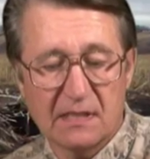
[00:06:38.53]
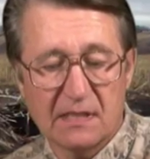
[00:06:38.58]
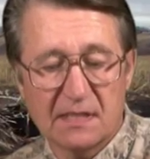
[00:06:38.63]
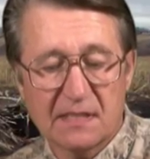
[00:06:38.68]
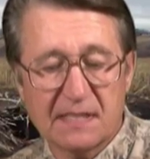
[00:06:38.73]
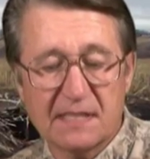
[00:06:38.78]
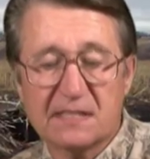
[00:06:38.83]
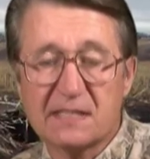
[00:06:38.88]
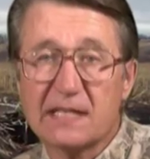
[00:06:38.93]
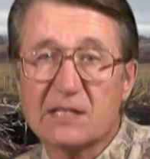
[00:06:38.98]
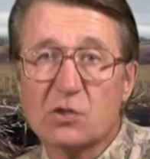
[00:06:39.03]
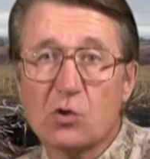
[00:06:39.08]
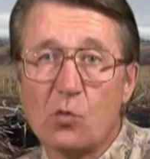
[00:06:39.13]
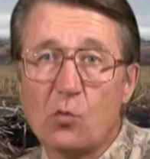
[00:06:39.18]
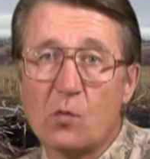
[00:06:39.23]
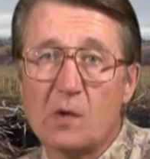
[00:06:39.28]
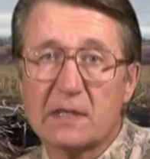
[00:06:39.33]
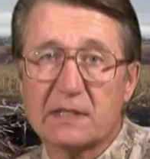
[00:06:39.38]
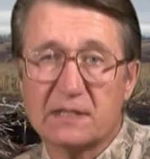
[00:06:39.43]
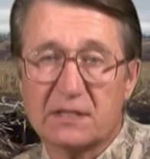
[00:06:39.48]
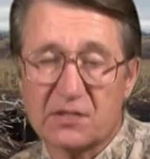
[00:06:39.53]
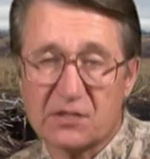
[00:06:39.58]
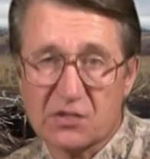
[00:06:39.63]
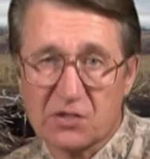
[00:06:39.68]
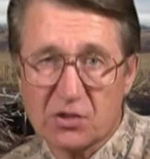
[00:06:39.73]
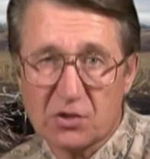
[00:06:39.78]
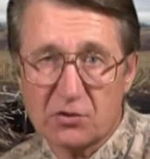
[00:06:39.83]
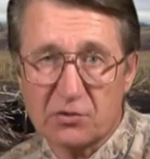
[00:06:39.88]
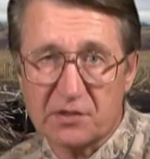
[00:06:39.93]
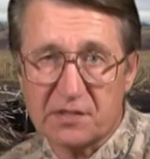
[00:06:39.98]
since I don't want to
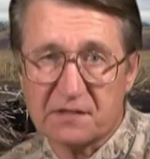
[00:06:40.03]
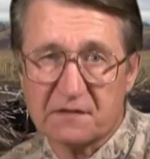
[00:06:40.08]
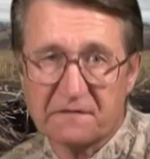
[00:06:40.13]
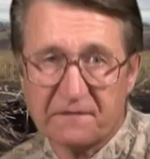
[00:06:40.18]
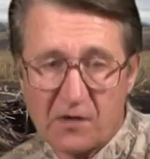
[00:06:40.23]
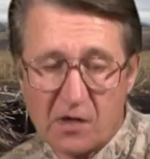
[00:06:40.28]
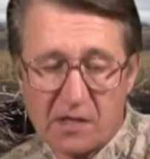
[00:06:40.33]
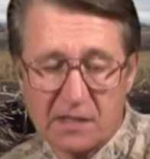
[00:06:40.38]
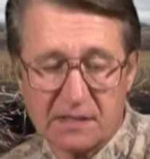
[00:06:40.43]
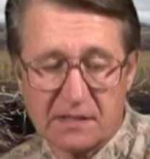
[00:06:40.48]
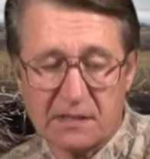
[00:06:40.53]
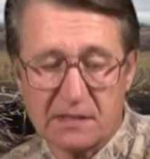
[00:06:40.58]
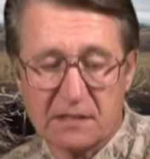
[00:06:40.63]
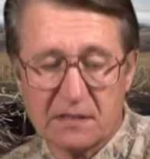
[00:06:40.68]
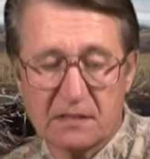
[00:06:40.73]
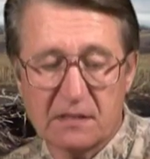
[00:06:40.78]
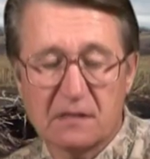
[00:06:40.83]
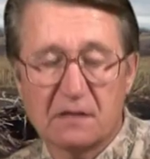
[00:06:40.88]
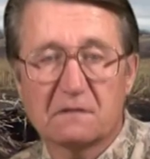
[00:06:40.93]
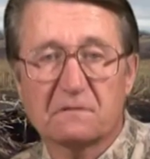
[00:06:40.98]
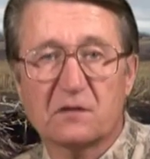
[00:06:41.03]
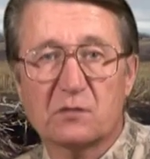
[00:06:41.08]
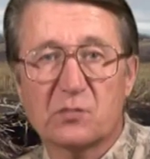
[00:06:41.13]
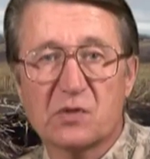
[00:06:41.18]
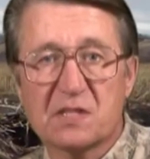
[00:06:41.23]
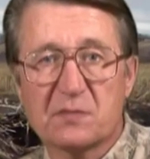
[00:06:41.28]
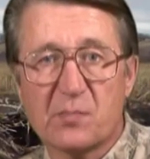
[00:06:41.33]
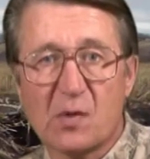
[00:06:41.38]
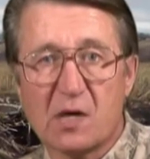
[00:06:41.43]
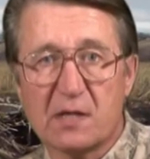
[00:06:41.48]
discourage the foxes from
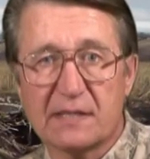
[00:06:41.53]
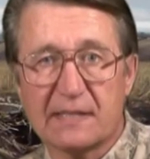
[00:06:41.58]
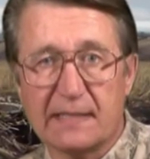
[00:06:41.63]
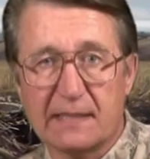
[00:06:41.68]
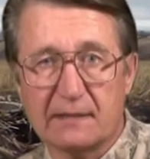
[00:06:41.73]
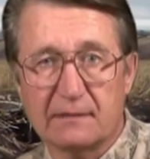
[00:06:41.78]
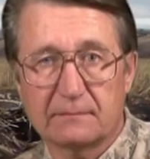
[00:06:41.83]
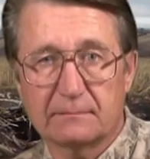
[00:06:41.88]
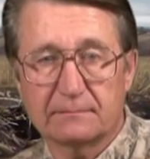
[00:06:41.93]
responding.